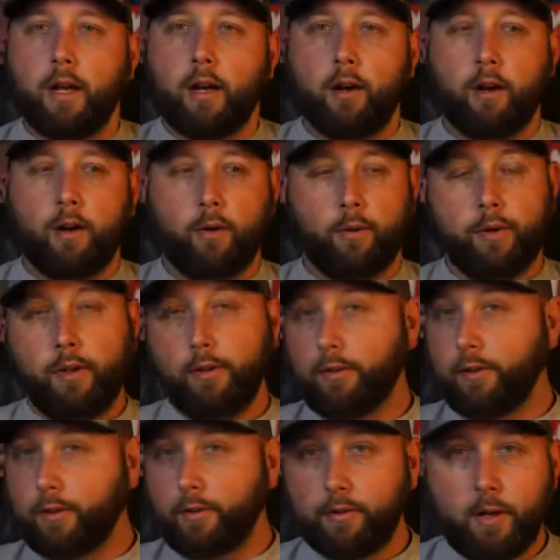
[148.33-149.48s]
or
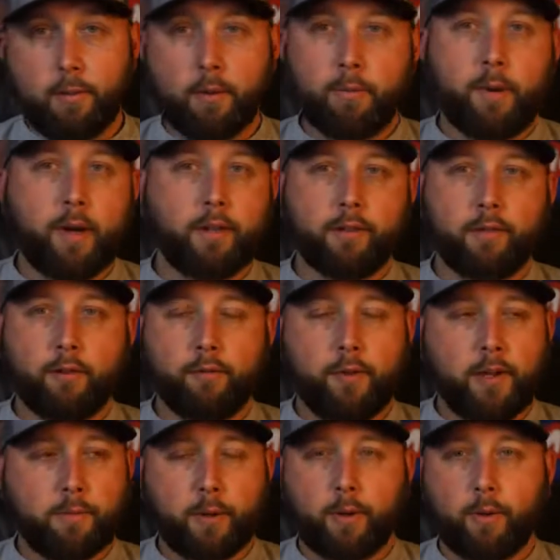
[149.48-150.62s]
you're just stumbled upon this on
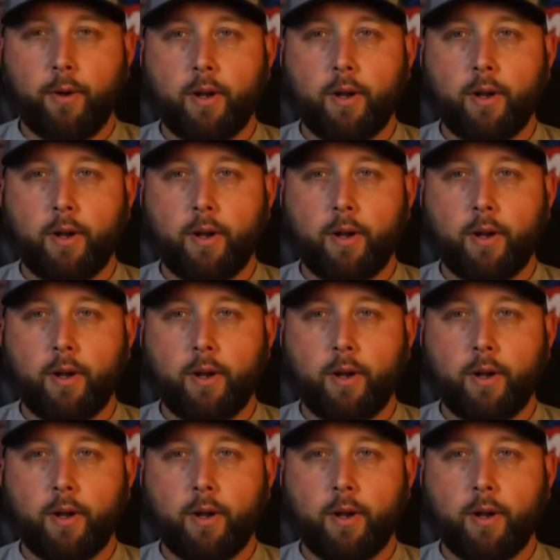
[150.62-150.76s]
Facebook or